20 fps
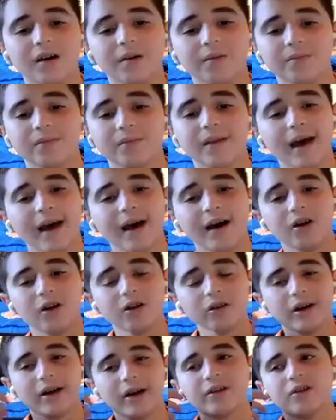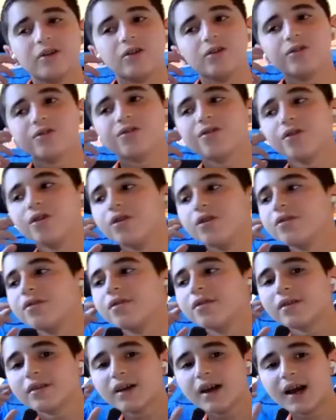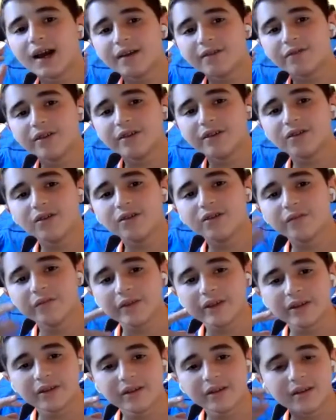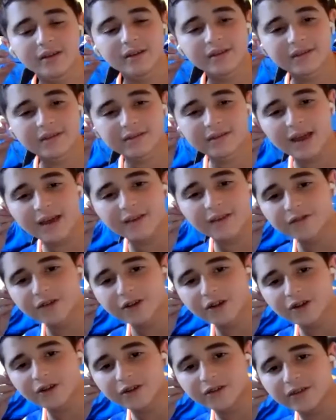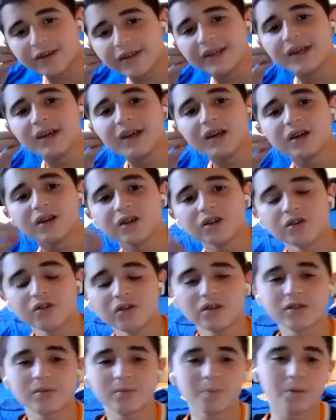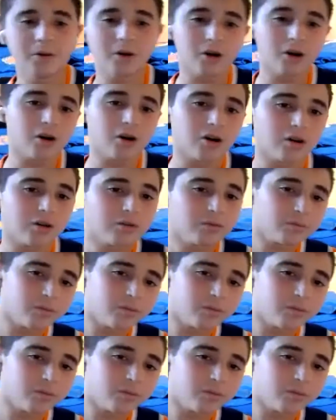that are like all-stars: Kyrie Irving, Steph Curry, Chris Paul.